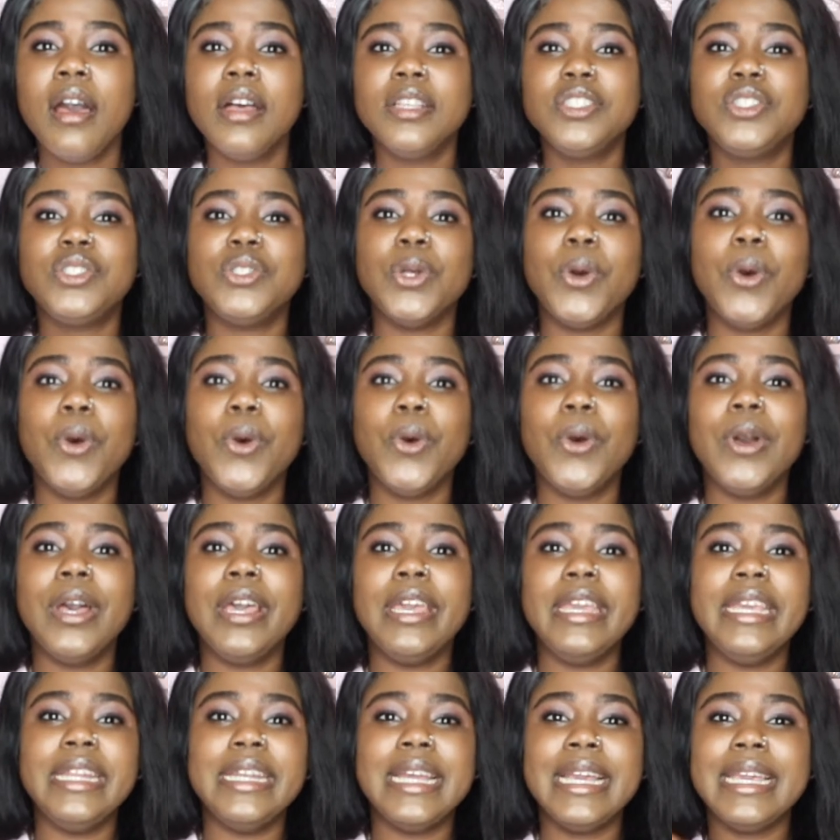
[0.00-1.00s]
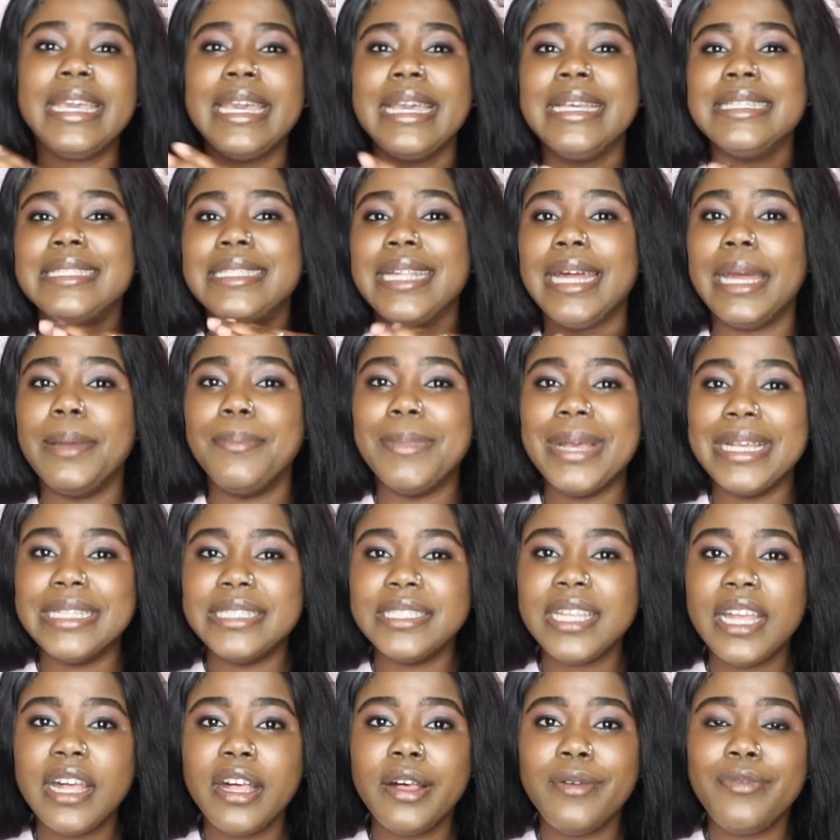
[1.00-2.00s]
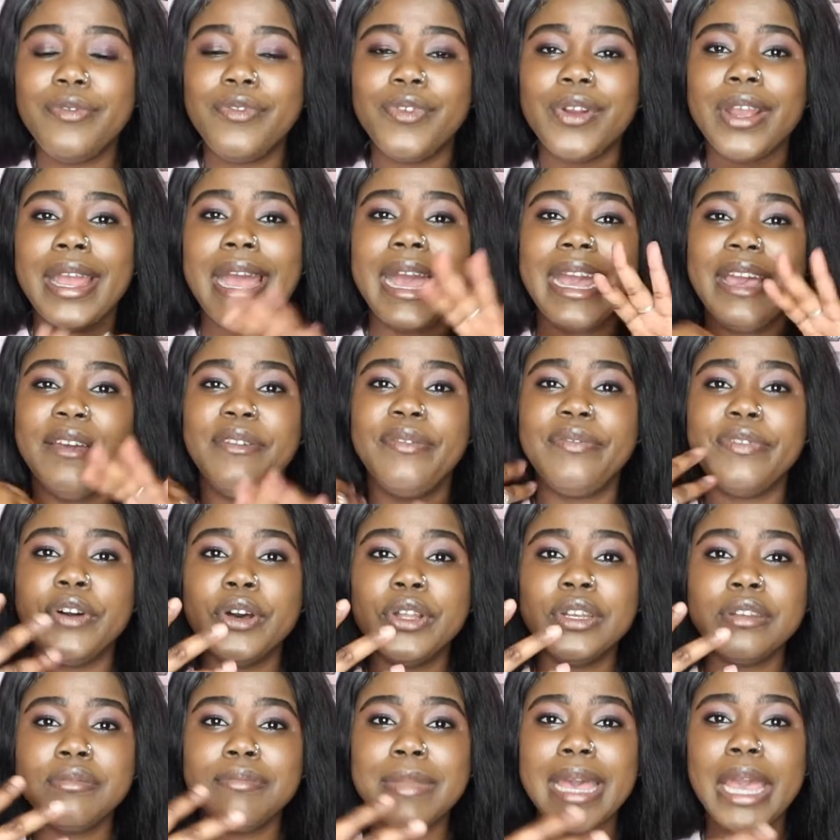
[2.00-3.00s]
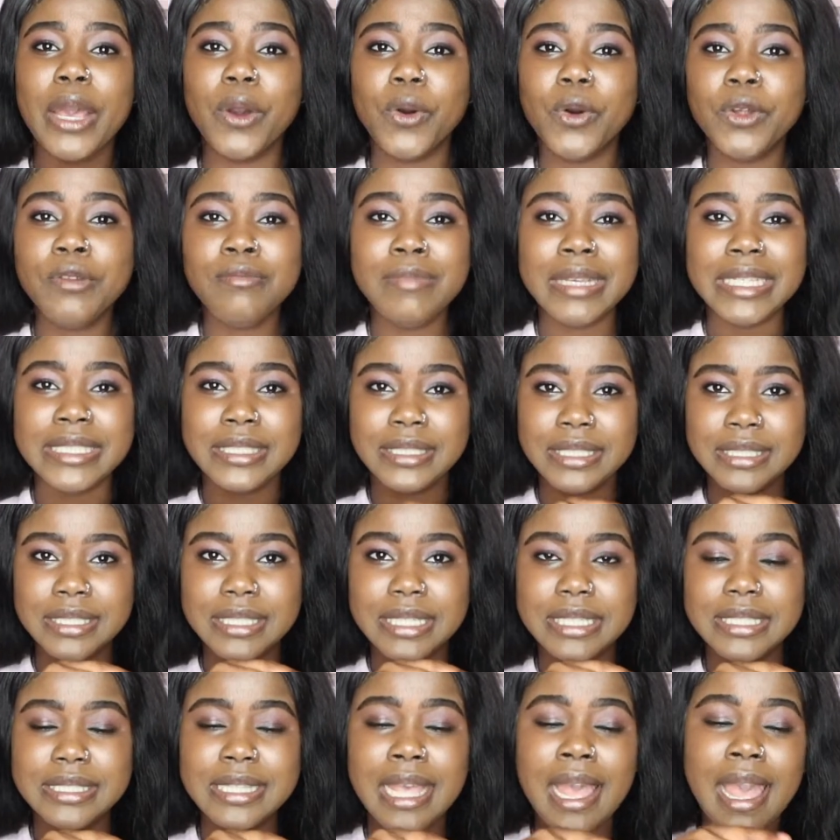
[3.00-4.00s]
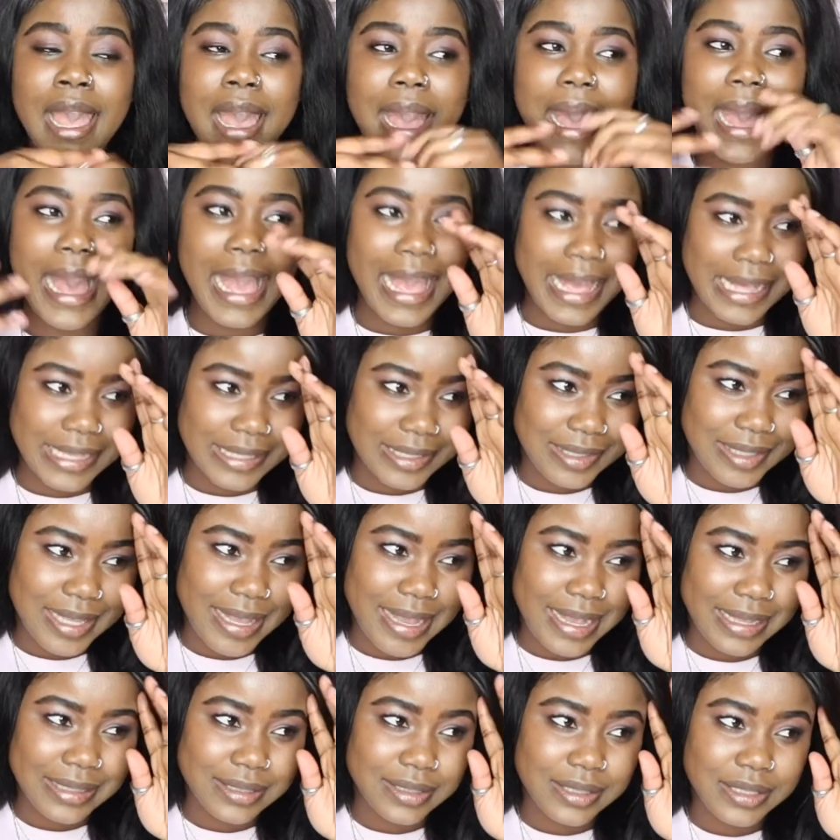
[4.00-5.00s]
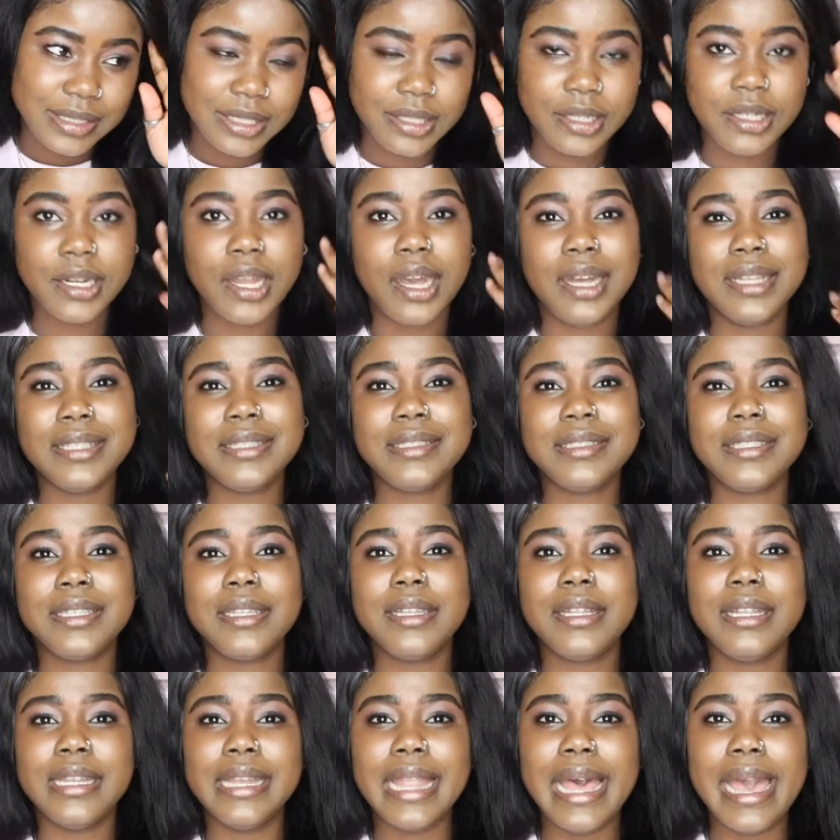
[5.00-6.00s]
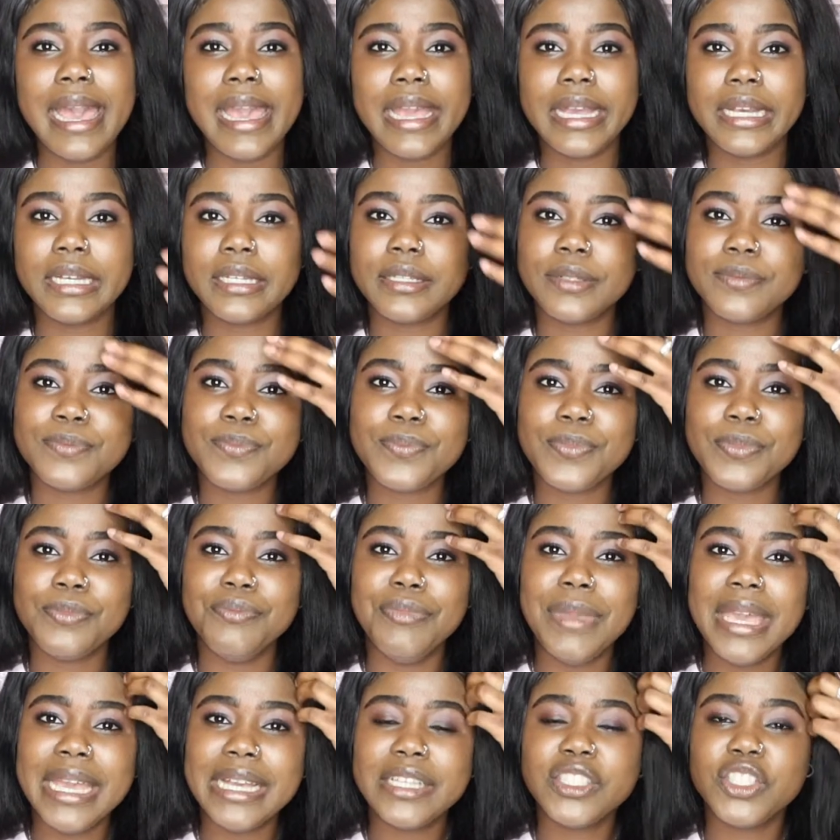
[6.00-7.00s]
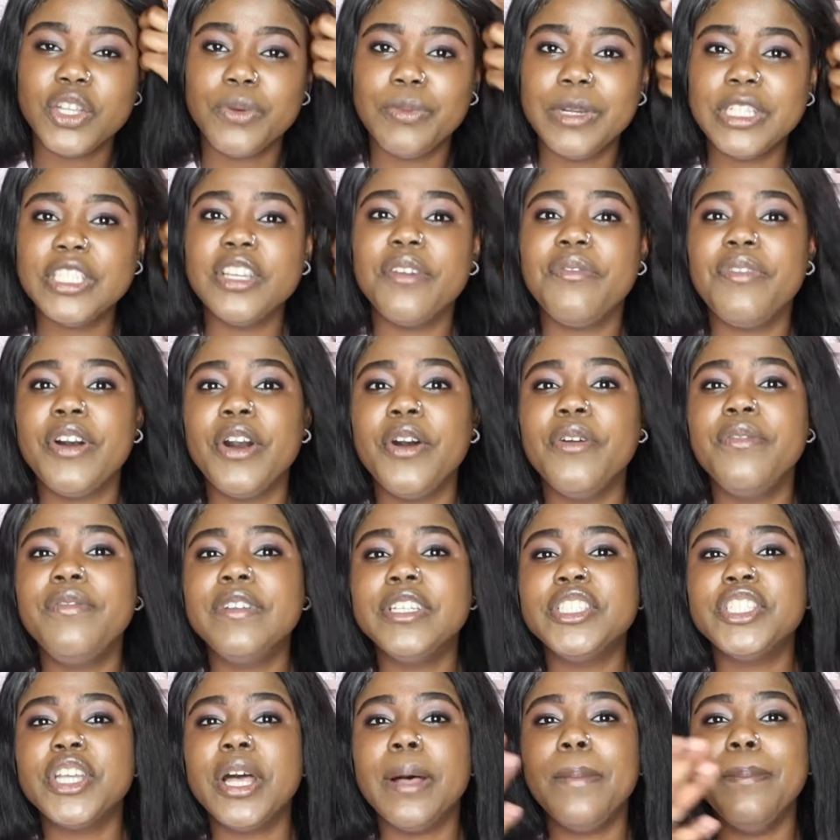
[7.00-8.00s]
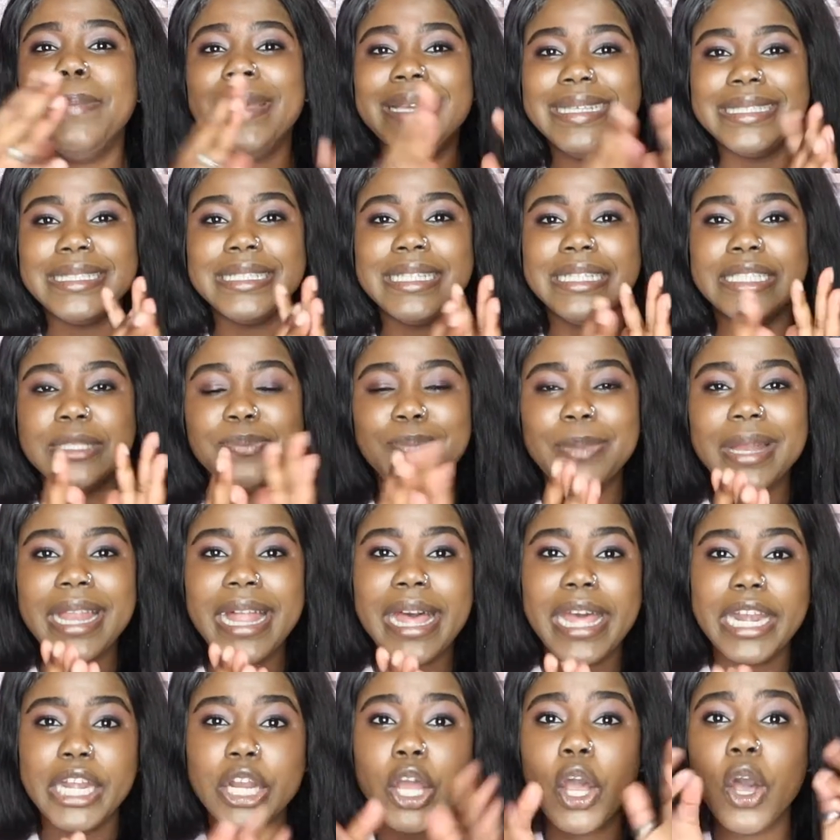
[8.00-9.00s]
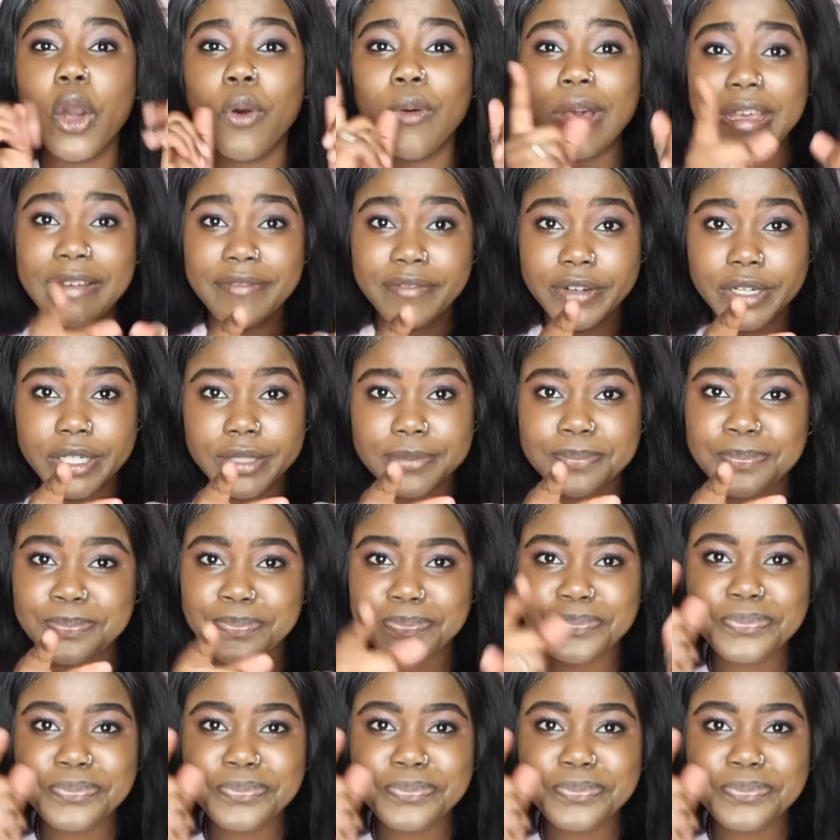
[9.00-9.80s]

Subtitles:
So in a case like myself, where I fund my own businesses, I tend to not like make so much of an official business plan. However,